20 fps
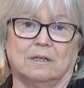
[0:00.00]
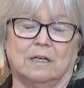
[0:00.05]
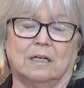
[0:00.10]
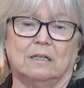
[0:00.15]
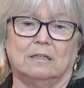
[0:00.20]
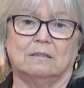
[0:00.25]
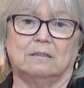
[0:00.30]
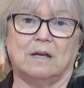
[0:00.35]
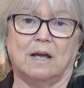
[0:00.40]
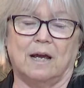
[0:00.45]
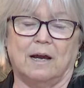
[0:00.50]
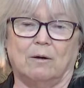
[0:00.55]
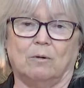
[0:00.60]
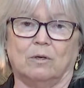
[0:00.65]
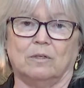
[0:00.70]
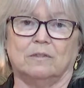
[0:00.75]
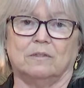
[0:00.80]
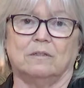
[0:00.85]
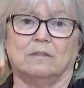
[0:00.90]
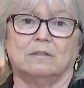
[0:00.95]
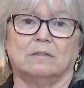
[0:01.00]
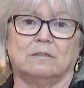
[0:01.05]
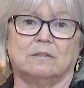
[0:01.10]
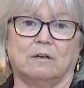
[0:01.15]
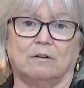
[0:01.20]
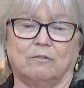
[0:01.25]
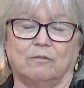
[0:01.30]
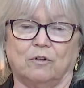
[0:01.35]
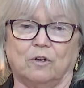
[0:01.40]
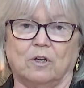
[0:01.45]
It is ours. It is
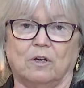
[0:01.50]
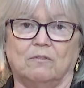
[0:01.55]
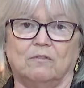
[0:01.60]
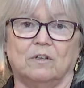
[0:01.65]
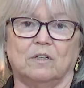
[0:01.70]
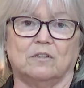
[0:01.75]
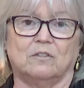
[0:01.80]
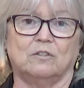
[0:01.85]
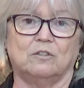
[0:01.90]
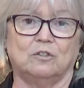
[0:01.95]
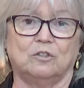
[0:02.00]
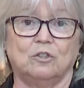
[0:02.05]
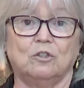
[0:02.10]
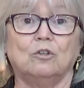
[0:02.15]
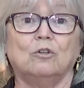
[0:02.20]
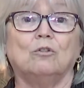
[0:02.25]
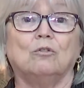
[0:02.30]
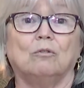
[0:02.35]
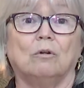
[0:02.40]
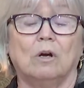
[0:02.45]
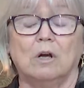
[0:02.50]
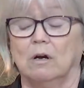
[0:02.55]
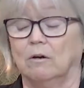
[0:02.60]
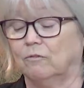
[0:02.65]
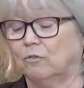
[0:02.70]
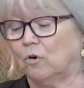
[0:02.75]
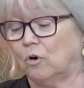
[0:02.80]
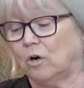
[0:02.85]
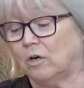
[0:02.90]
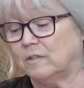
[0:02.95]
self-forgiveness to do
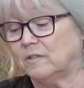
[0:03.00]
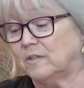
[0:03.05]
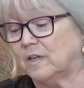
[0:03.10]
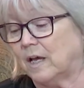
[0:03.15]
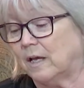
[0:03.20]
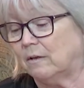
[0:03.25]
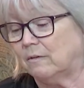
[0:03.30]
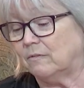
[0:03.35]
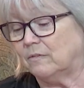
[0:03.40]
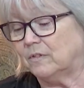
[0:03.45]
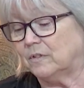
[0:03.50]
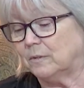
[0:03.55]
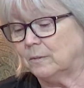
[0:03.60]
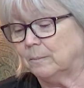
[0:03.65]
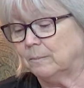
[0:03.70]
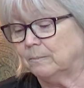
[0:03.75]
for ourselves.